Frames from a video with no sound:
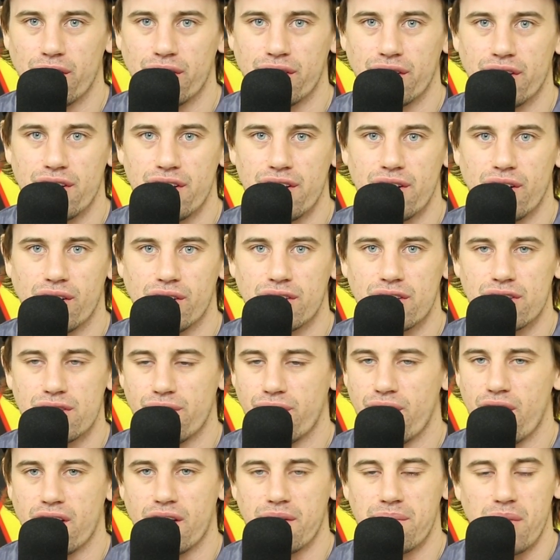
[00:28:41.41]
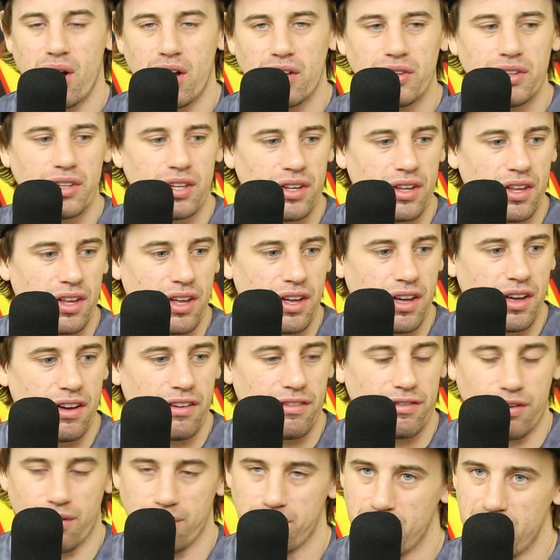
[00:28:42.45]
$30 a fucking month
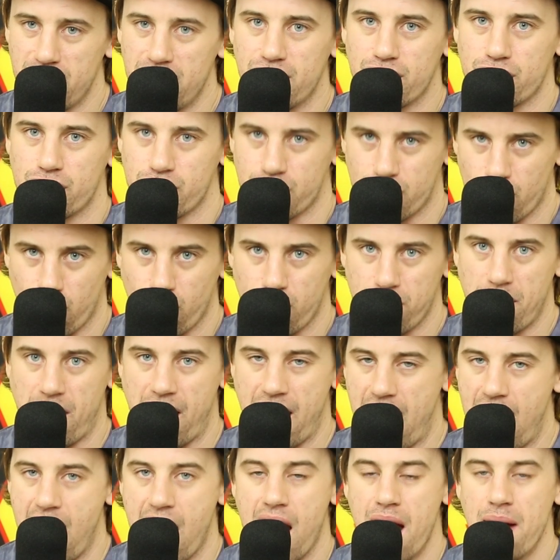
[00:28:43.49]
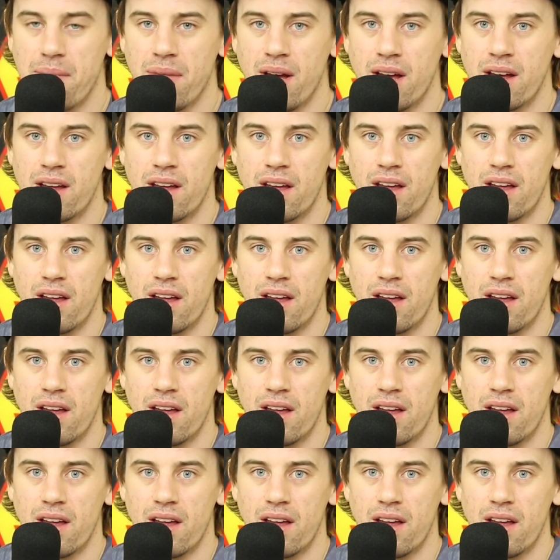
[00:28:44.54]
for me to stroke my ham,